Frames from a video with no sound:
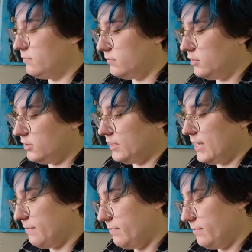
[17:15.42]
looks
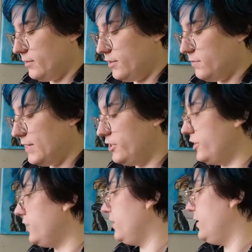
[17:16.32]
like 2
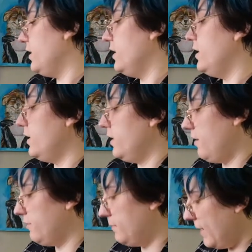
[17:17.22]
inches
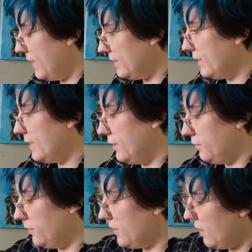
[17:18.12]
of space, and then you
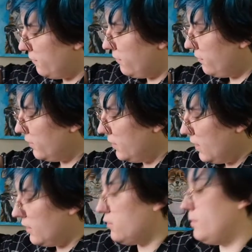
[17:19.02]
still have
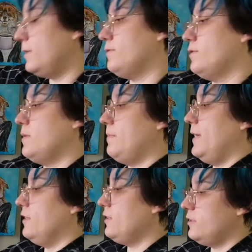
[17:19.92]
a little bit of room up
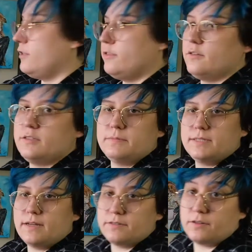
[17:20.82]
here to throw some
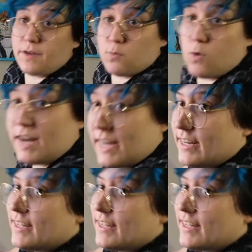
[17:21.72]
stuff. So if I wanted,